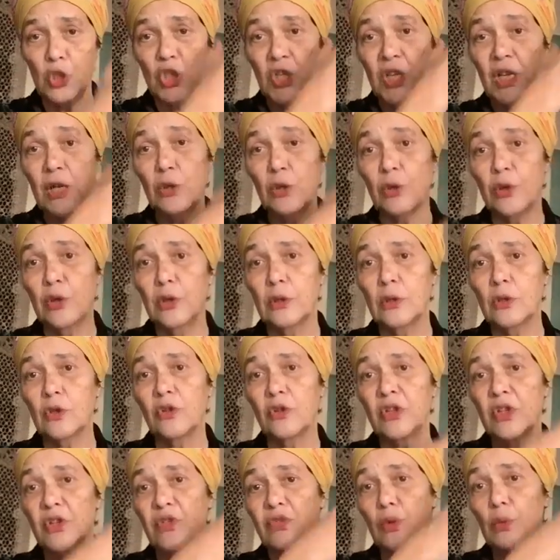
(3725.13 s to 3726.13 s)
children
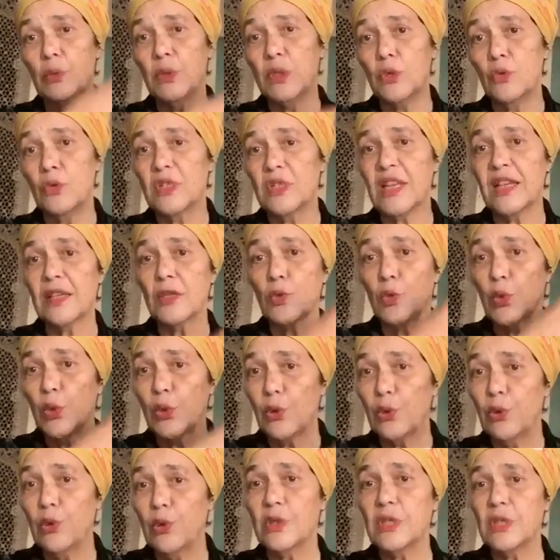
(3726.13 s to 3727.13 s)
transform into sex
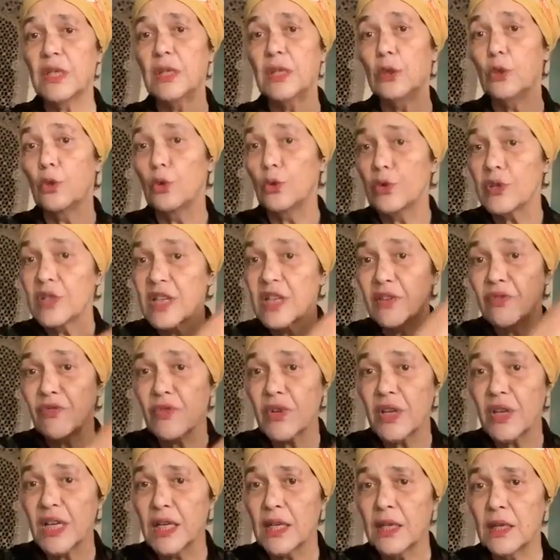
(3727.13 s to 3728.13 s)
workers in North
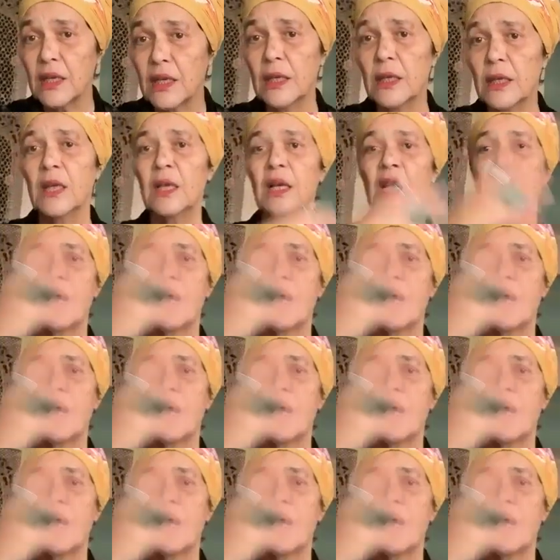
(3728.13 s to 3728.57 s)
Africa.